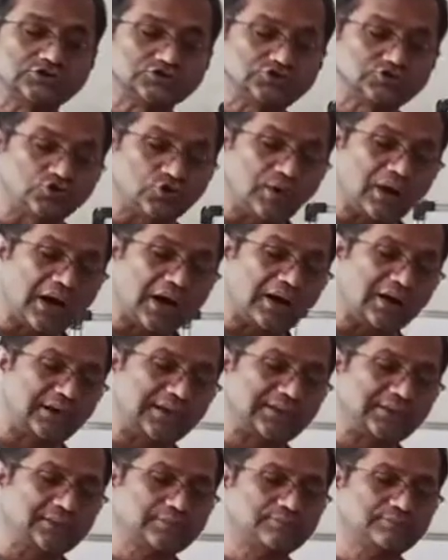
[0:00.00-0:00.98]

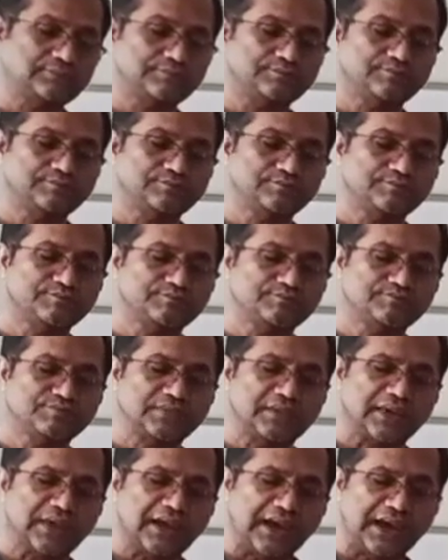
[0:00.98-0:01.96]
jowar,
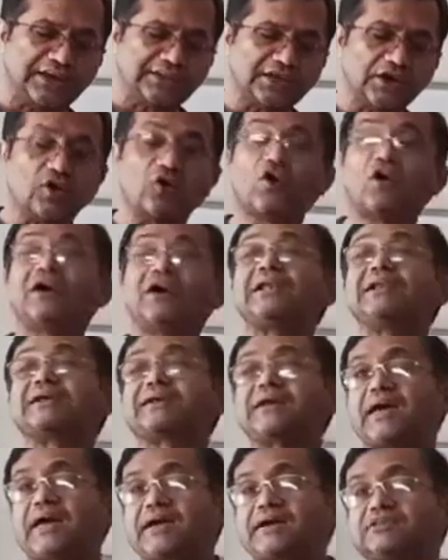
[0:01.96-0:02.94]
and the oil
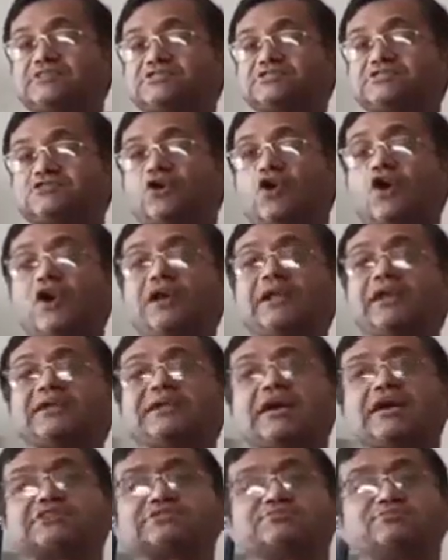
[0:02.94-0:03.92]
cakes. Oil
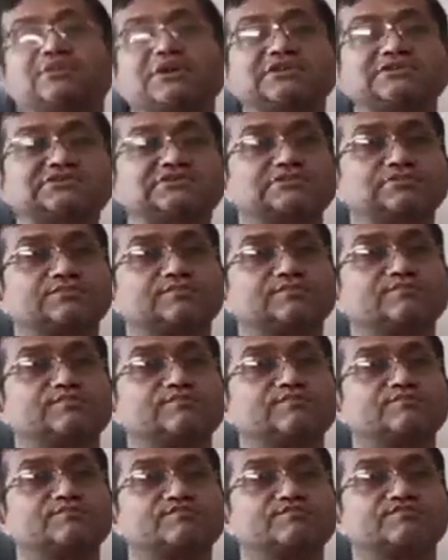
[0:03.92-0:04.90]
cakes means
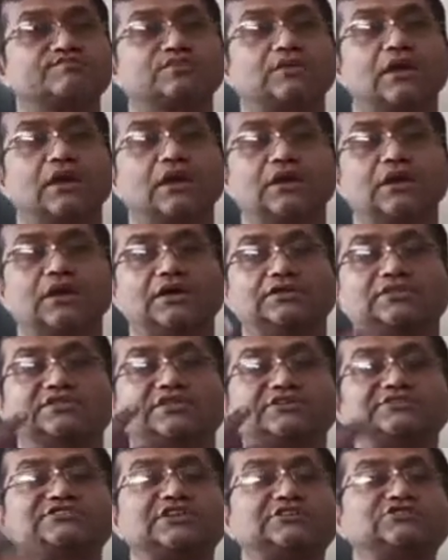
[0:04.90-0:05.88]
the
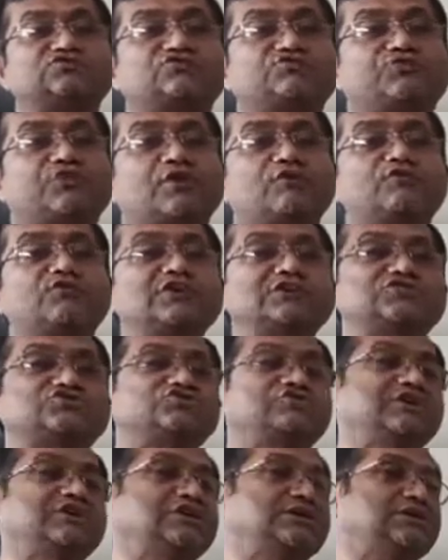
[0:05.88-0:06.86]
seeds from which
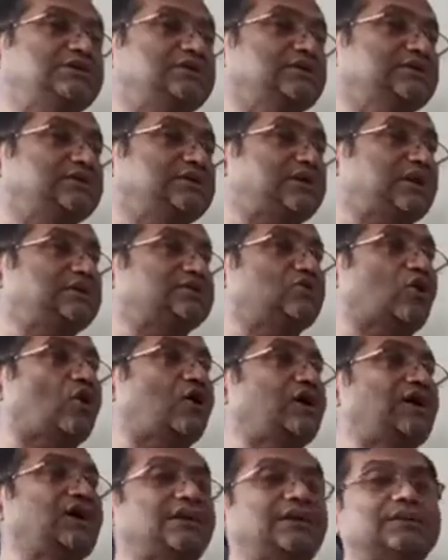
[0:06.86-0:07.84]
we get
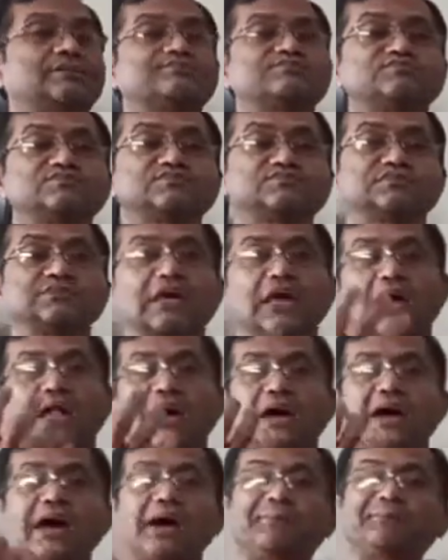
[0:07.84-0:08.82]
oil.
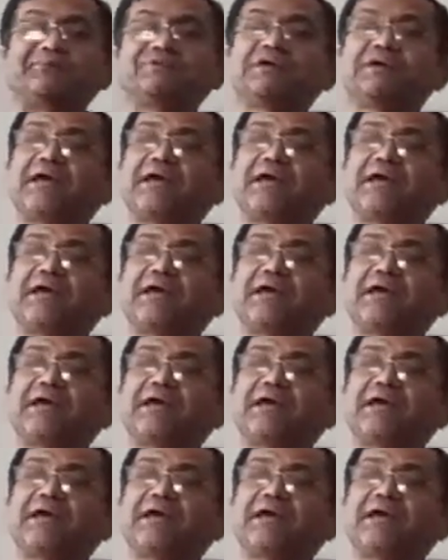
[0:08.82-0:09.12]
After